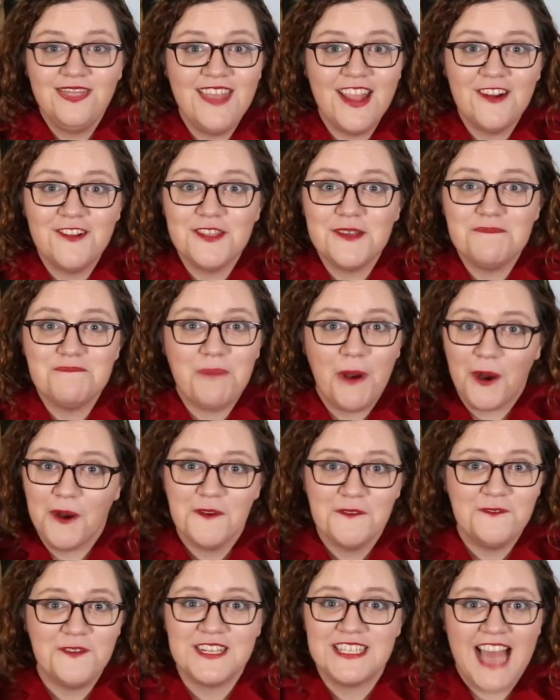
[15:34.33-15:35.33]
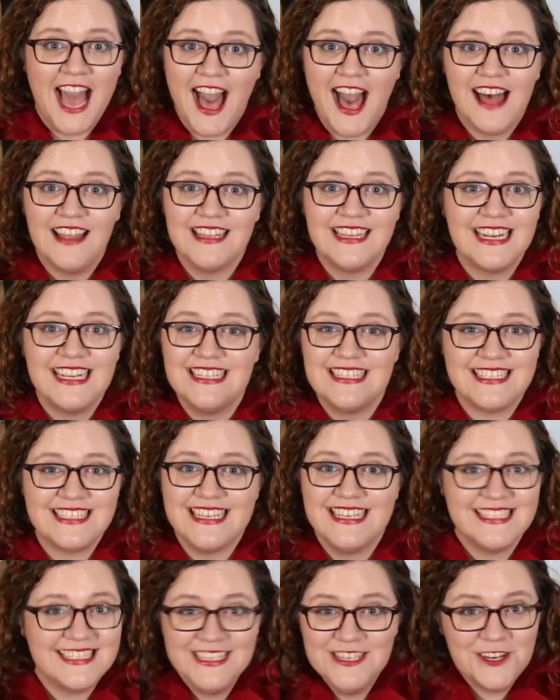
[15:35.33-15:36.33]
They're the perfect holiday
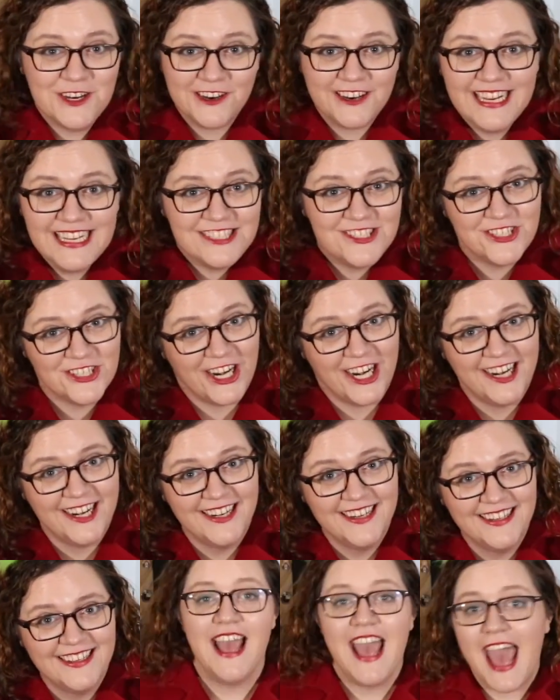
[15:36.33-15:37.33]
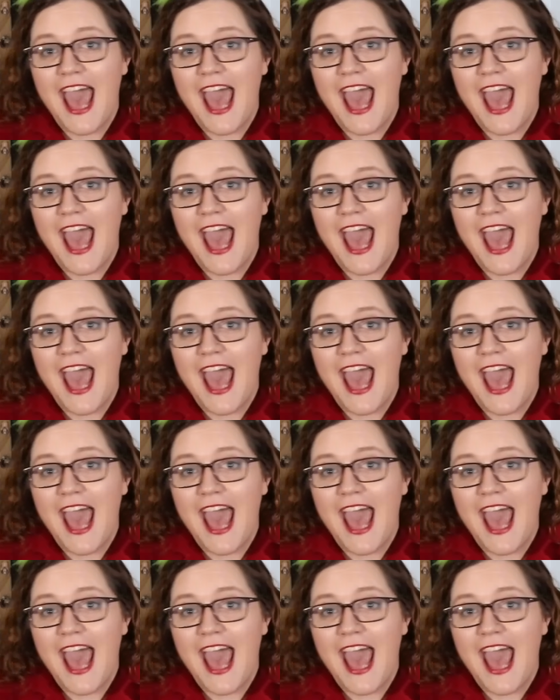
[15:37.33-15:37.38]
season creature.